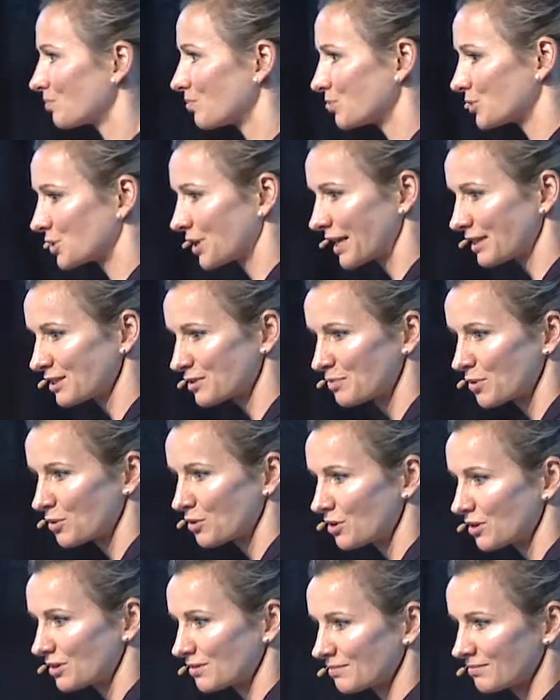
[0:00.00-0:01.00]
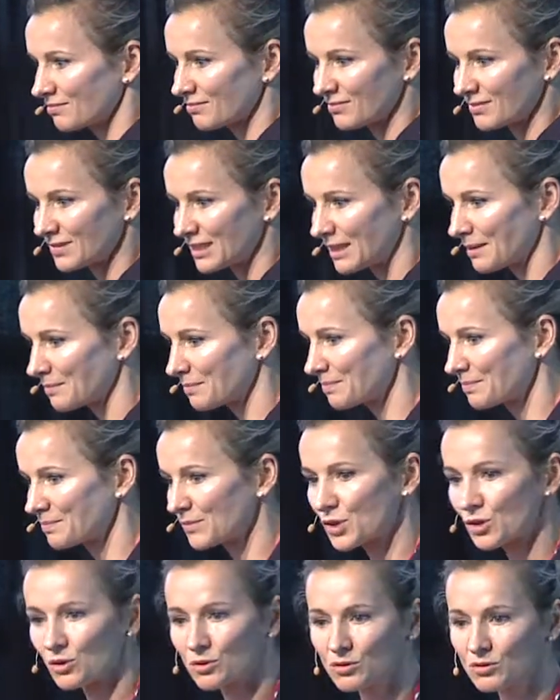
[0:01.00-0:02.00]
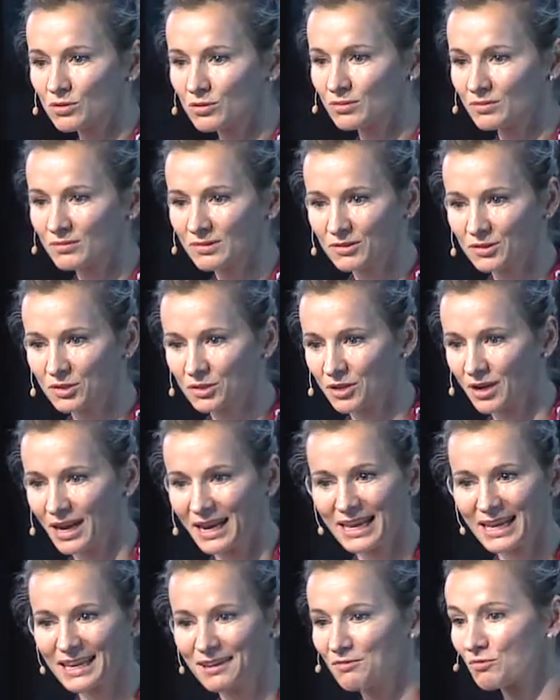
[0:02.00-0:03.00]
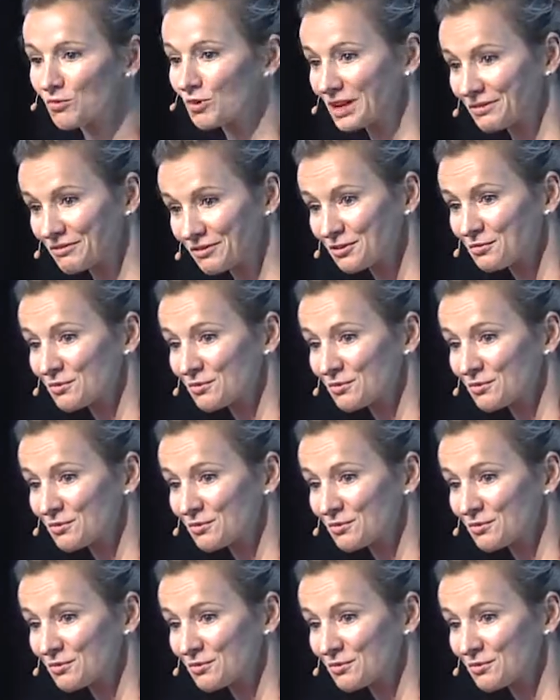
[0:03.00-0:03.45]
Transport? Yep, cool. Train, whatever it